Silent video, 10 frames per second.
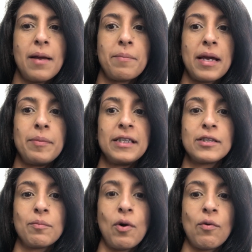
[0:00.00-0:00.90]
"Maybe
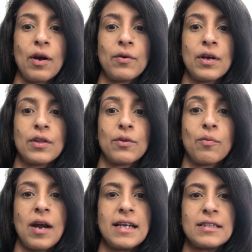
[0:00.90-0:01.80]
tomorrow the
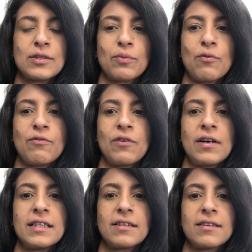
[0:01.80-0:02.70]
rains will
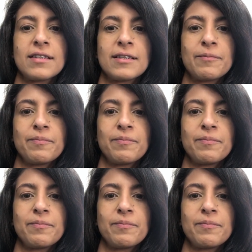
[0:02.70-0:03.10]
find us."